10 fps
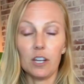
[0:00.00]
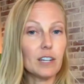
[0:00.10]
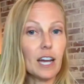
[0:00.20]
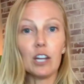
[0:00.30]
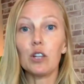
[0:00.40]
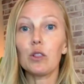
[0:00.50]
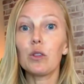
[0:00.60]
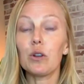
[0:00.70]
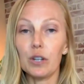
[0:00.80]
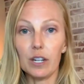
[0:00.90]
You're not going to
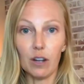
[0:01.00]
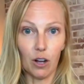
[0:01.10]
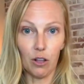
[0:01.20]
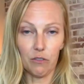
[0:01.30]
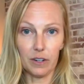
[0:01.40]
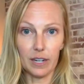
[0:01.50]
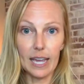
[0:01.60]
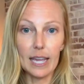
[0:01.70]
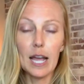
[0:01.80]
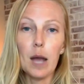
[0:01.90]
learn it all overnight,